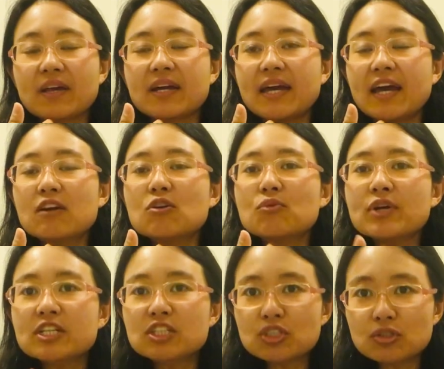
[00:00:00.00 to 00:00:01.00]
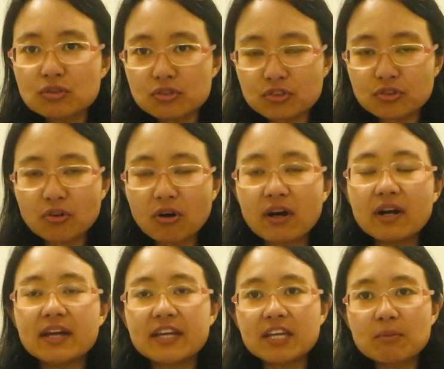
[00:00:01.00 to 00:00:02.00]
can reduce your
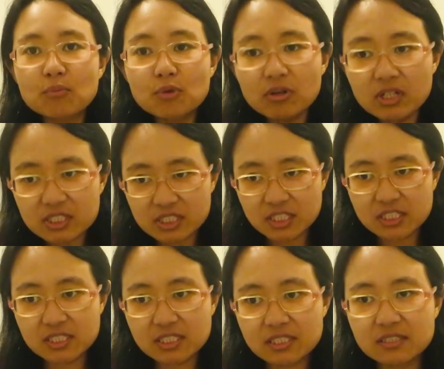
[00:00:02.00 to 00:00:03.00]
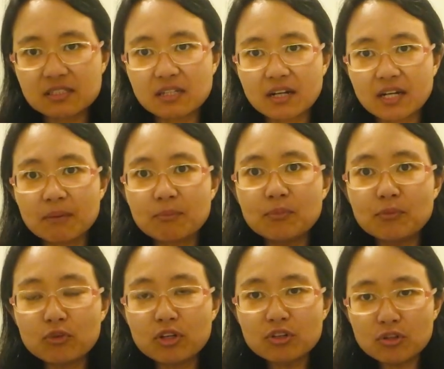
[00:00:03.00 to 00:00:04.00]
immunities. Okay,
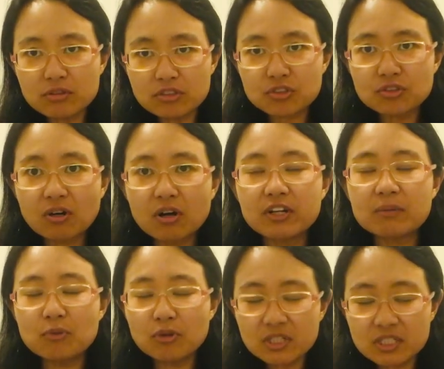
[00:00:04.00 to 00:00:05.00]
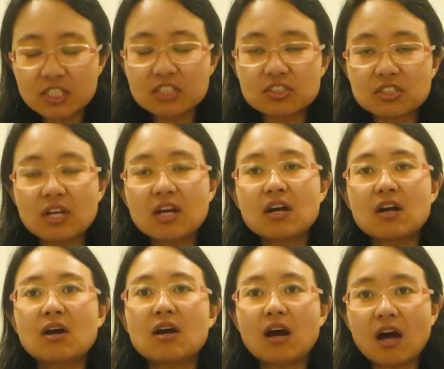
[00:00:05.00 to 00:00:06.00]
reduce your immunities
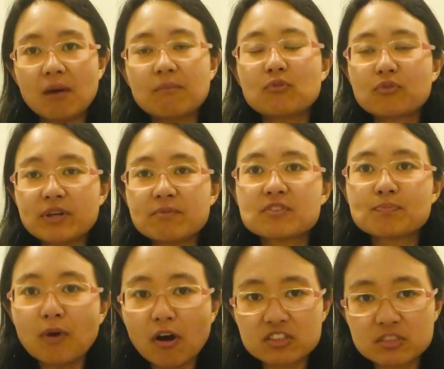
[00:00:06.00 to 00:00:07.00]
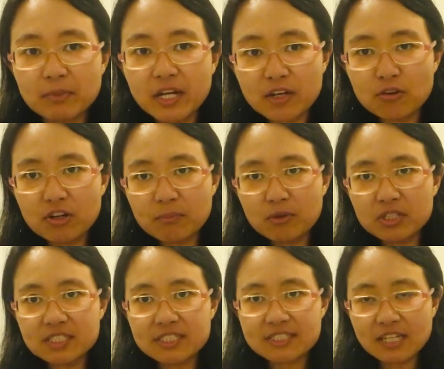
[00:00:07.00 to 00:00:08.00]
response, make your
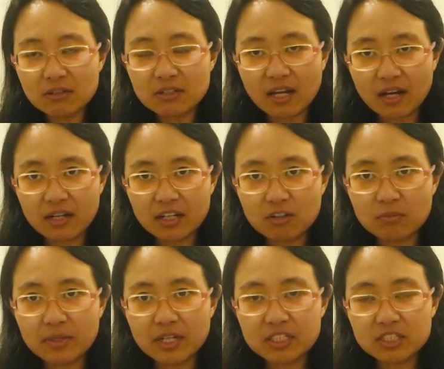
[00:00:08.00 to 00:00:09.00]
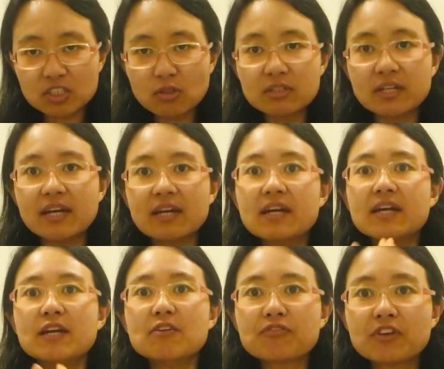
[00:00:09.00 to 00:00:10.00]
immunity settle down a little bit, so the
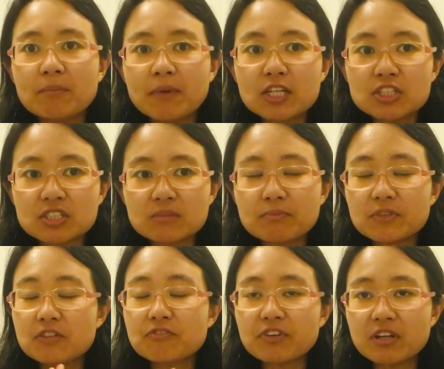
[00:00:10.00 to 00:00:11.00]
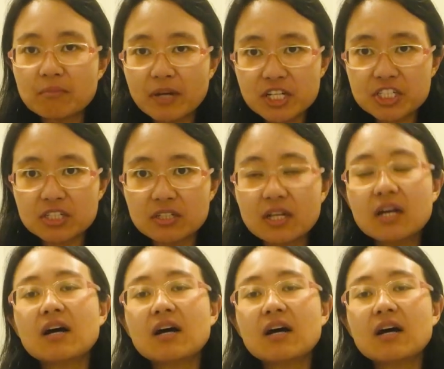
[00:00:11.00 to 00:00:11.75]
inflammation